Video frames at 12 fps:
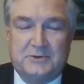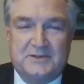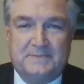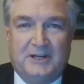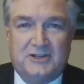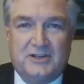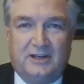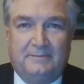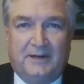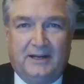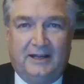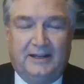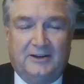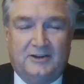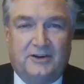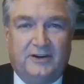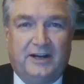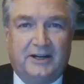was mentioned in my
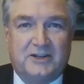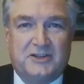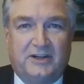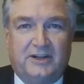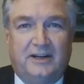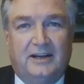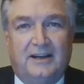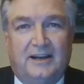introduction.